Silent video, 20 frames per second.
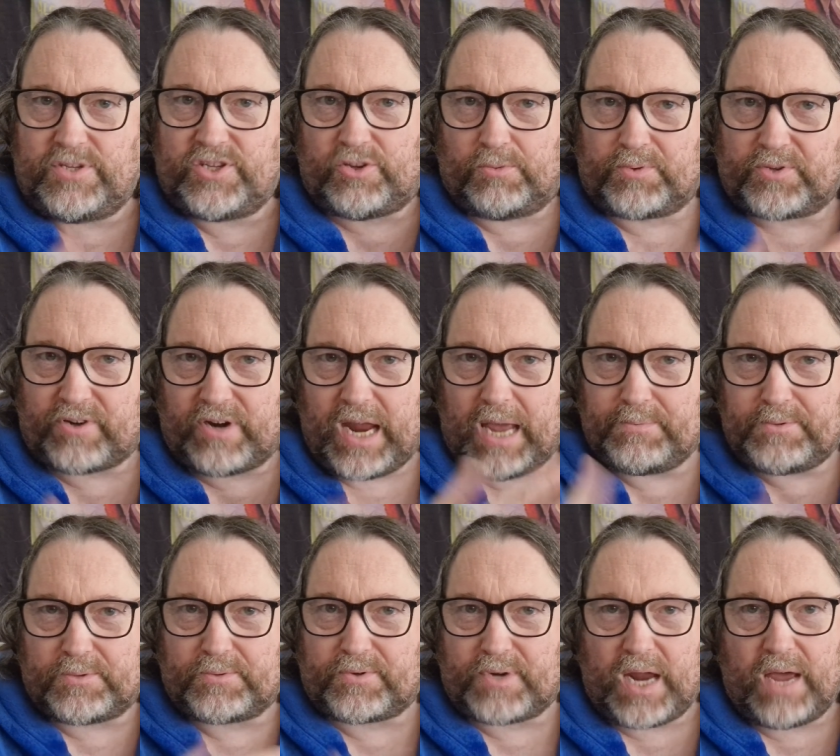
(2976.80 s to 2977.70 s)

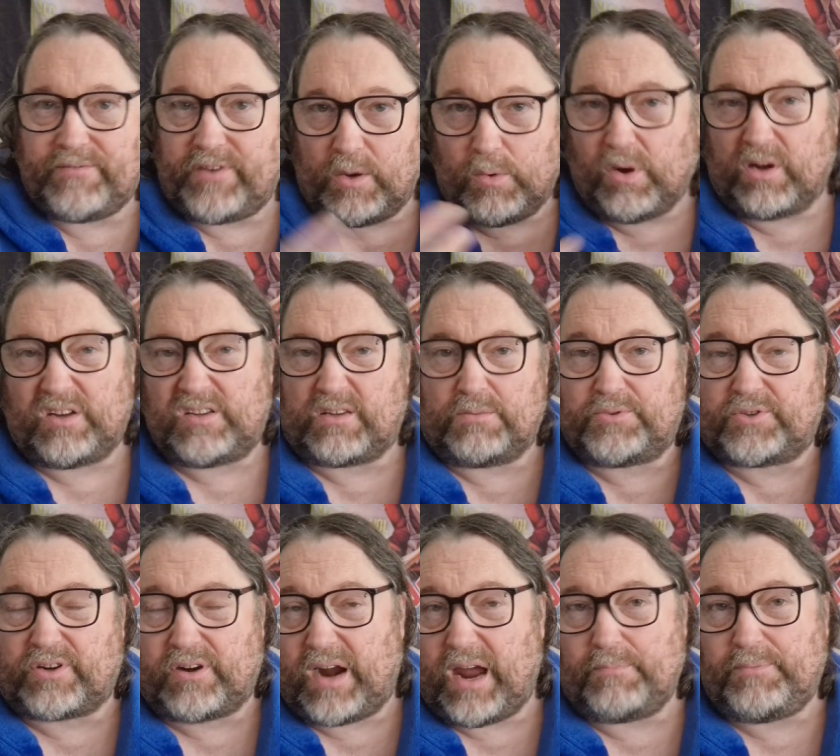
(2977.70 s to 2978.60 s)
subscribe. You want to
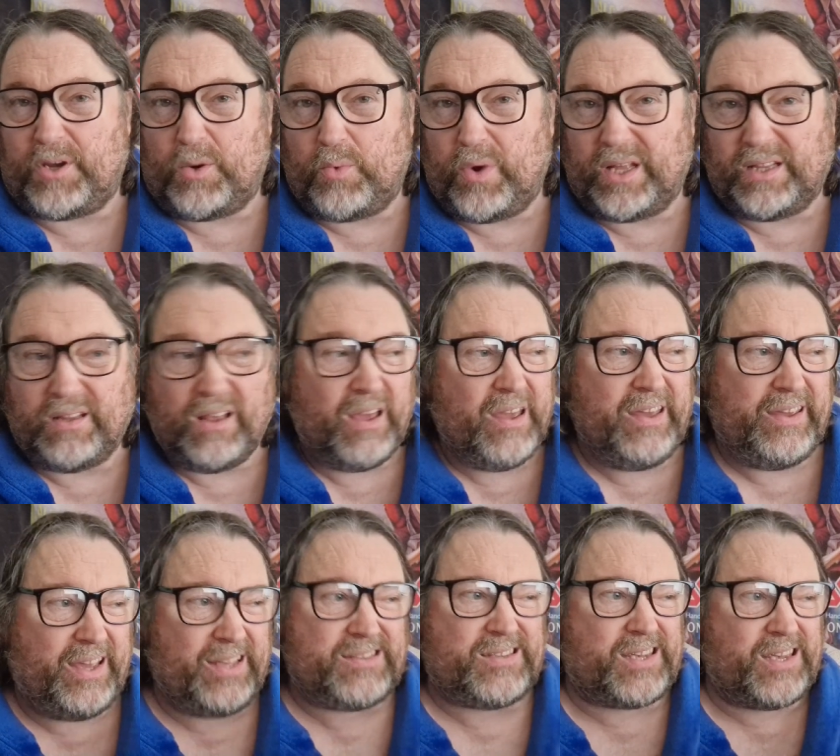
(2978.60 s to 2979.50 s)
subscribe, you will.
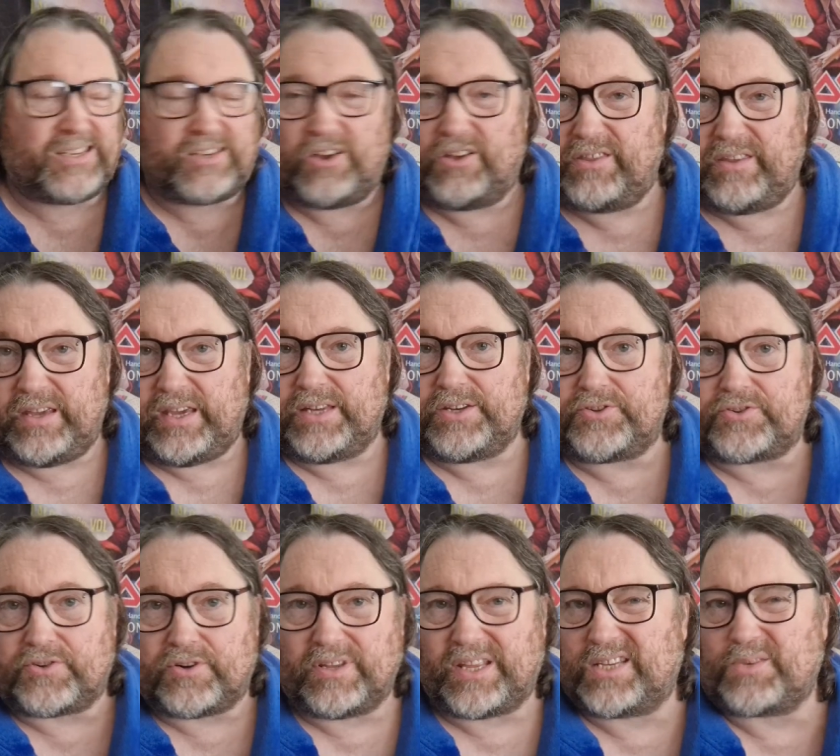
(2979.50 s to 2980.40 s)
It says it on the
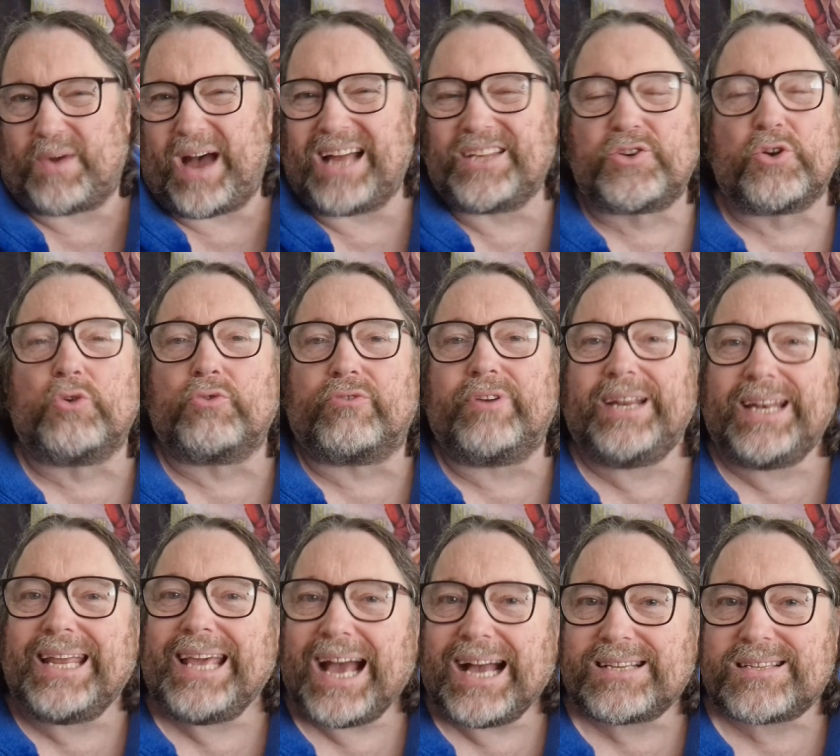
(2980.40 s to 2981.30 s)
intro. That's why I don't
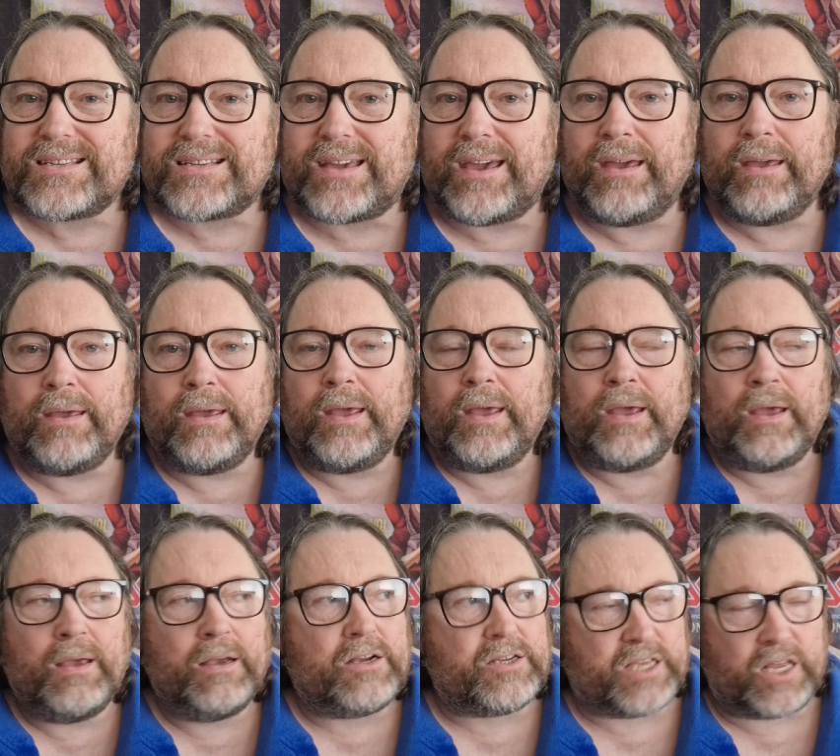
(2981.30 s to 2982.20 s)
really ask.
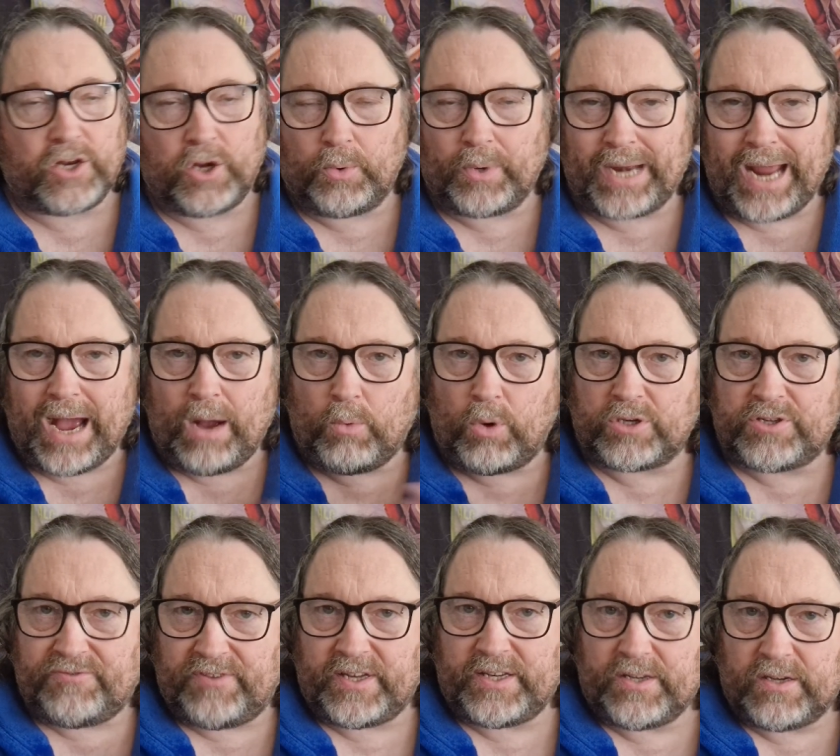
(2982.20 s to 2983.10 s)
Because I know when I
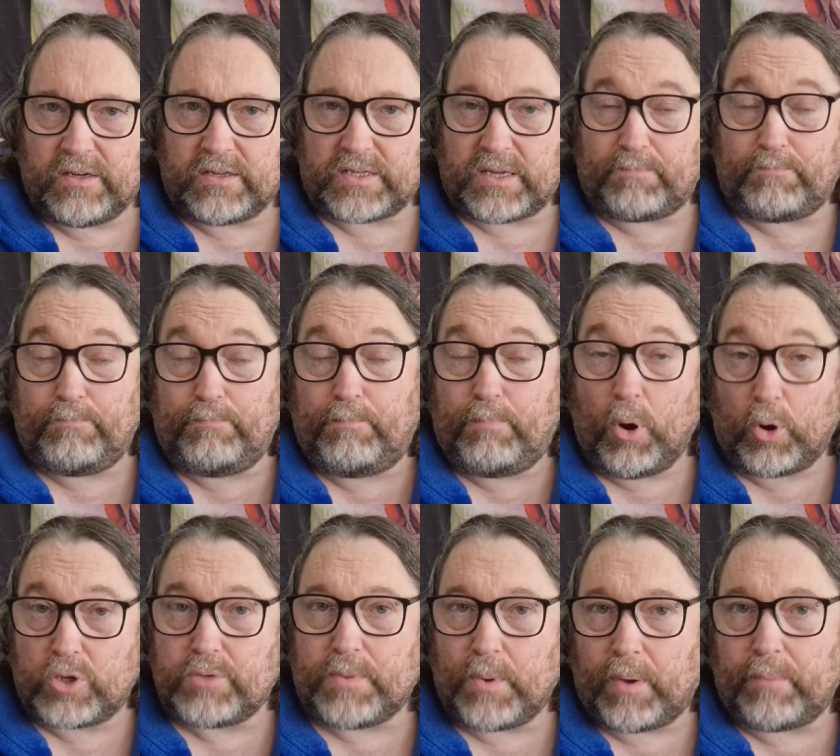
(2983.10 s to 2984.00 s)
watch videos, it
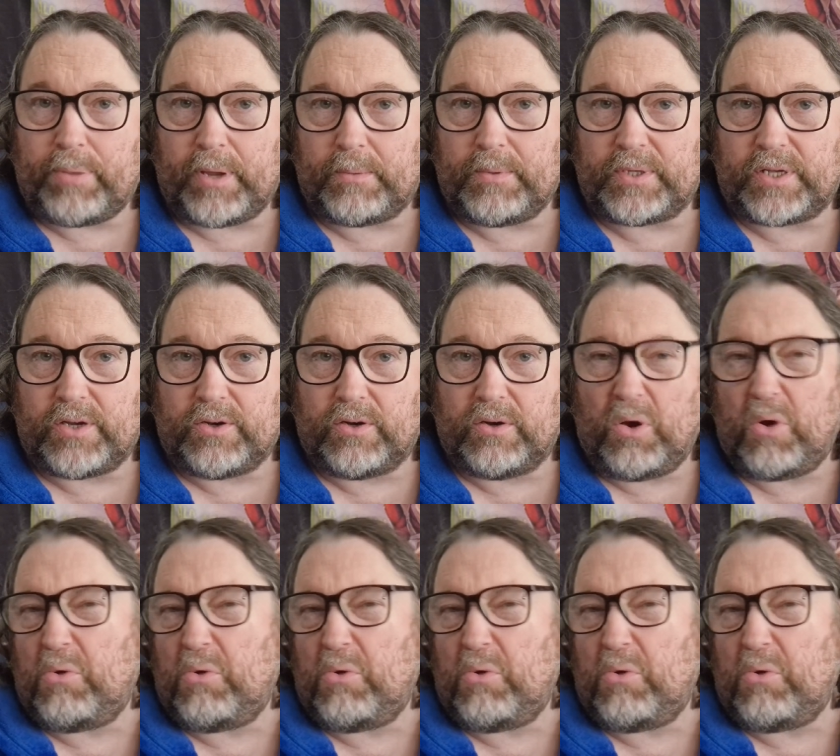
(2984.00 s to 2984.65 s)
bugs me when people go,